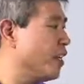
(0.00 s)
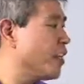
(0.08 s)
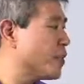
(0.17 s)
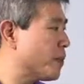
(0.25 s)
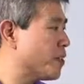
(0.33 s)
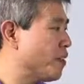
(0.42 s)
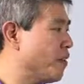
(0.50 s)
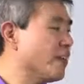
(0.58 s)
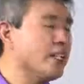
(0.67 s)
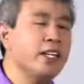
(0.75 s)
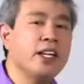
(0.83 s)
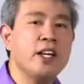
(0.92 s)

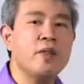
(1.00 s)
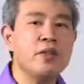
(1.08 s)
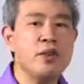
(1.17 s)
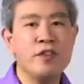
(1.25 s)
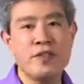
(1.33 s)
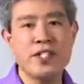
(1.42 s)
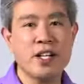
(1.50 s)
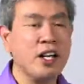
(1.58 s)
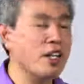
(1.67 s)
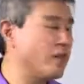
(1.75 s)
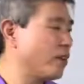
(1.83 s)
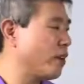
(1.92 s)
Specifically, if you're a
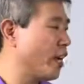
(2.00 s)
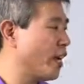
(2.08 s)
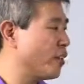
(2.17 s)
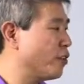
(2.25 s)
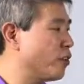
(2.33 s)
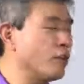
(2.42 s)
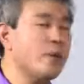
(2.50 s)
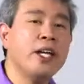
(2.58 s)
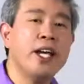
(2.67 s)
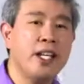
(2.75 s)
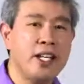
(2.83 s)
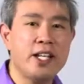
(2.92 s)
photographer and you're doing
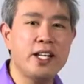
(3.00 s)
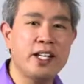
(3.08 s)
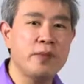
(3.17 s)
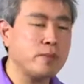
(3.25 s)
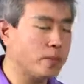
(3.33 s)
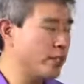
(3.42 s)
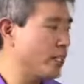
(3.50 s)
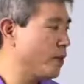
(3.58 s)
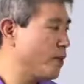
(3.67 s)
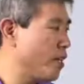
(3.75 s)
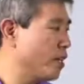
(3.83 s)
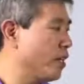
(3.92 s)
any kind of printing
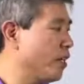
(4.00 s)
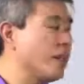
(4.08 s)
work,